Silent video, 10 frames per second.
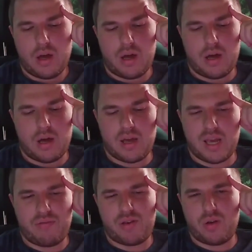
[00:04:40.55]

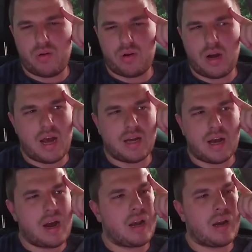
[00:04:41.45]
If you're like,
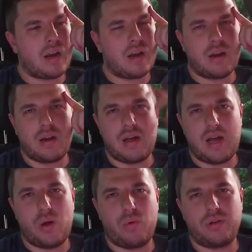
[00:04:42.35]
I
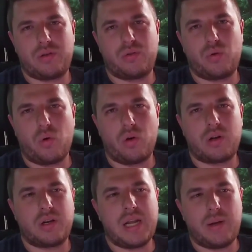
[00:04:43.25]
want
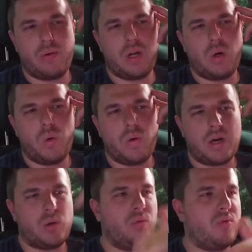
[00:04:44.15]
torque down low,
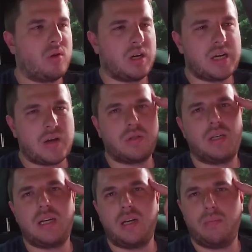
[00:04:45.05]
I do
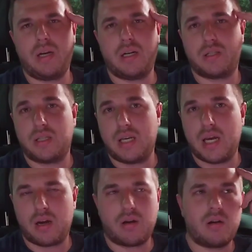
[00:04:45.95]
40,000 kilometers a
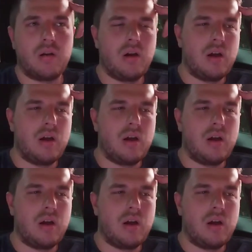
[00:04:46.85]
year,